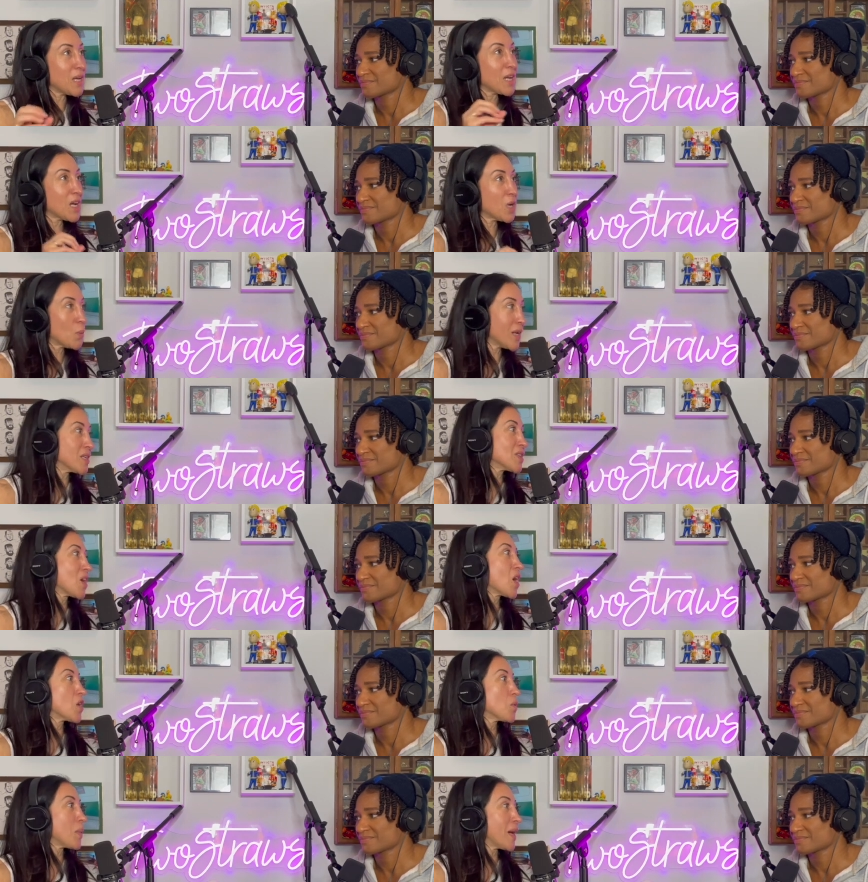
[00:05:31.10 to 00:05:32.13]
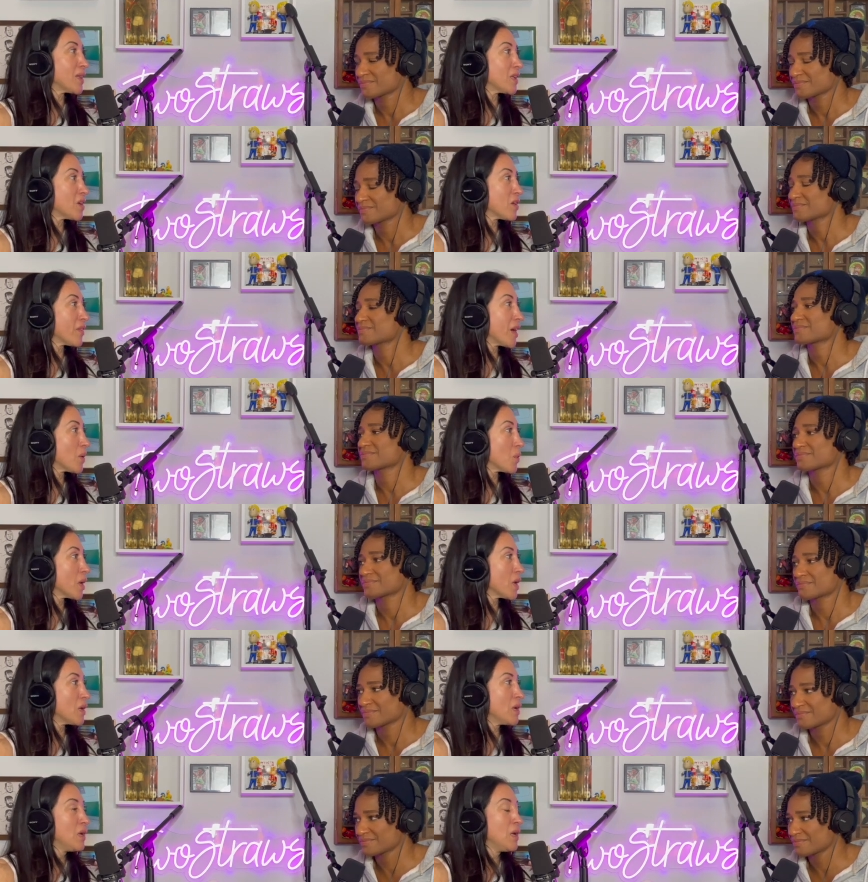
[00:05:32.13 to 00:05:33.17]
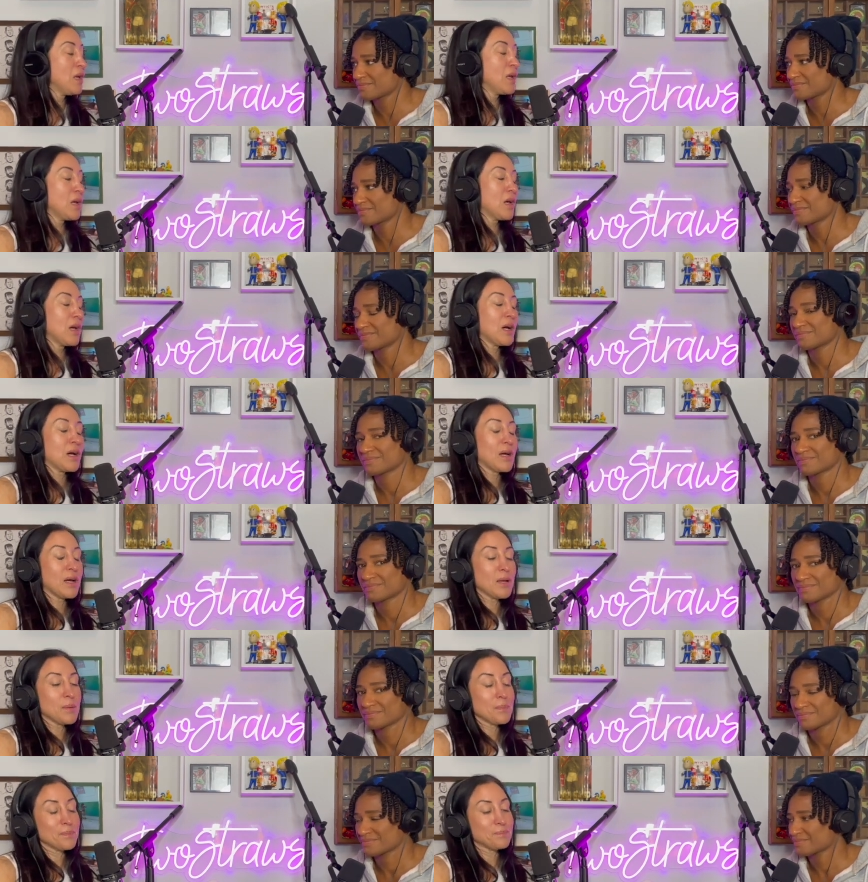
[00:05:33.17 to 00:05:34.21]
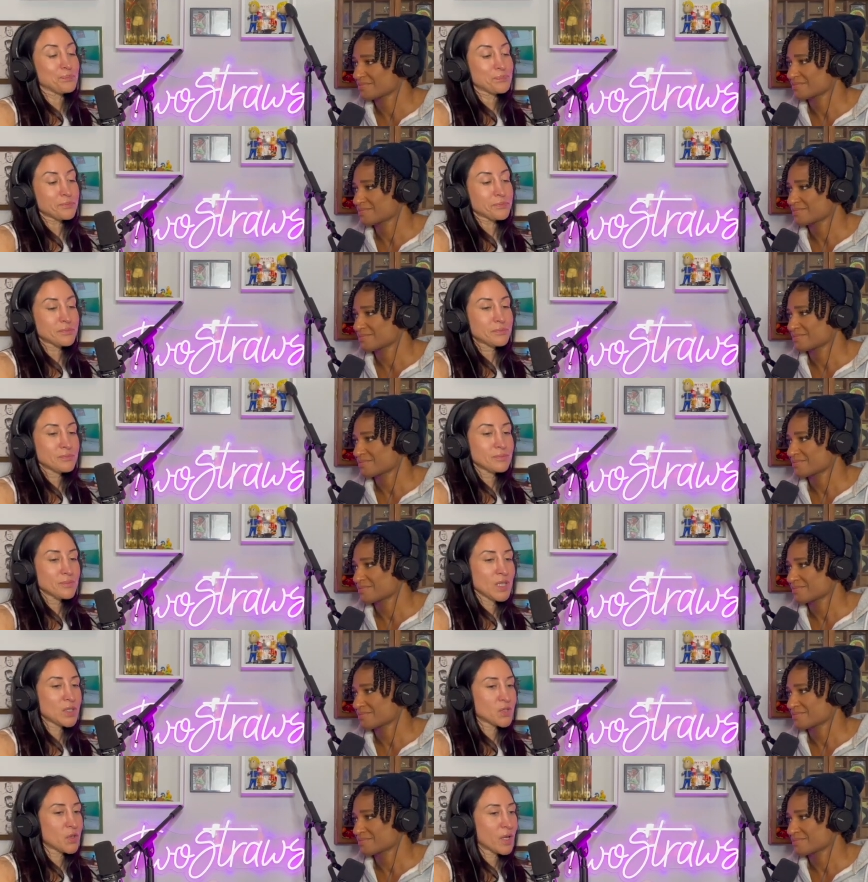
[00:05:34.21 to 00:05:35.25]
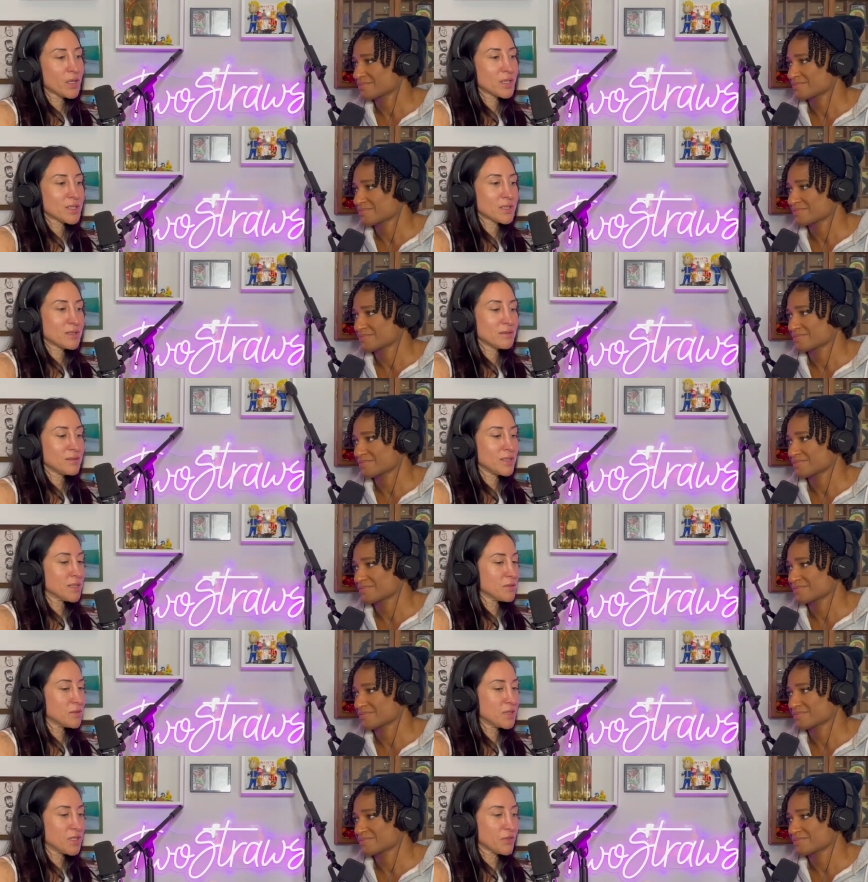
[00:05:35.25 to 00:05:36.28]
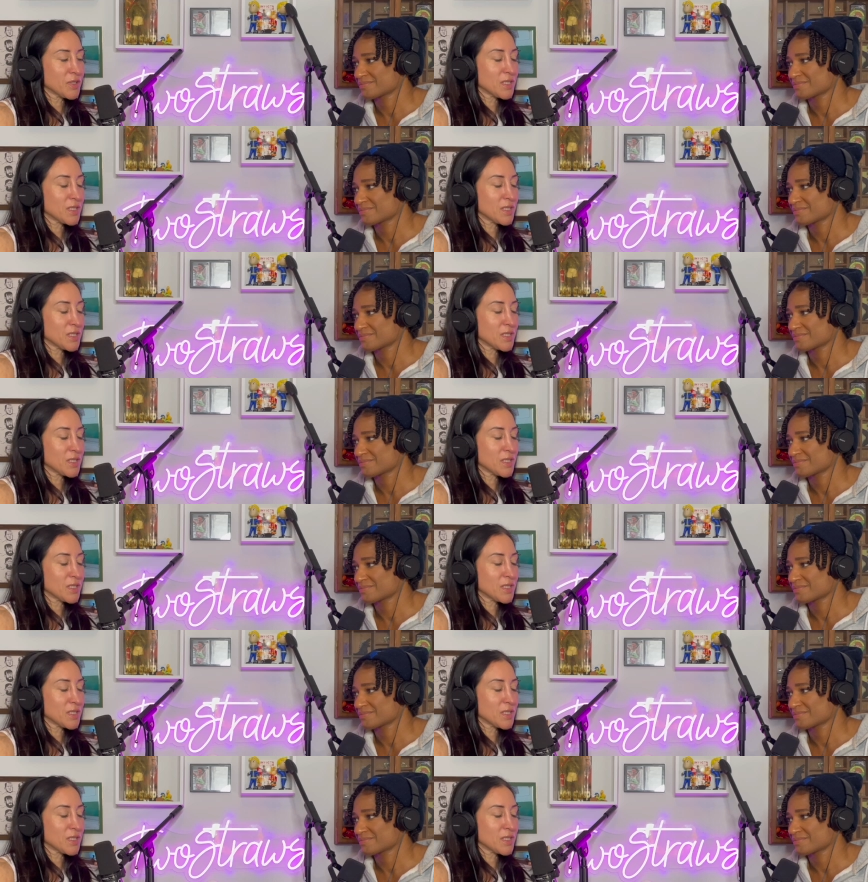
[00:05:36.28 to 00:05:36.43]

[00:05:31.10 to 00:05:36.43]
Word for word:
Speaker 1: kind of went into autopilot on that one. Mm-hmm. Um, so yeah, that's you know different